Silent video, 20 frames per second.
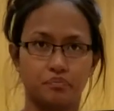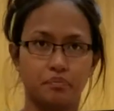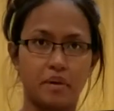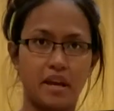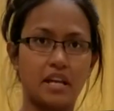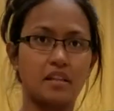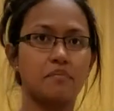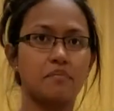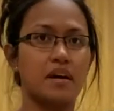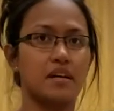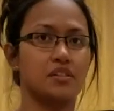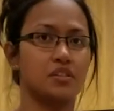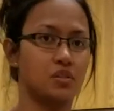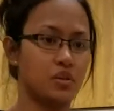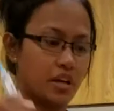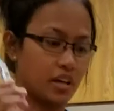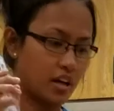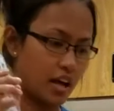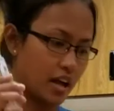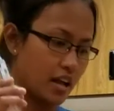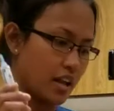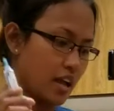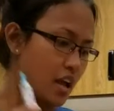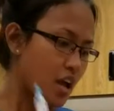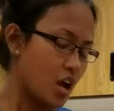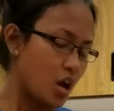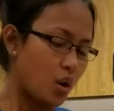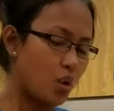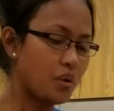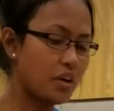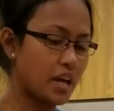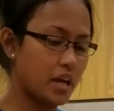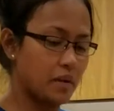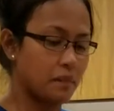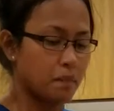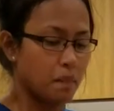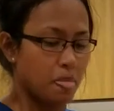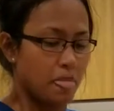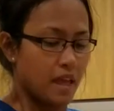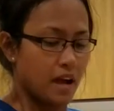pain meds. So I got, okay.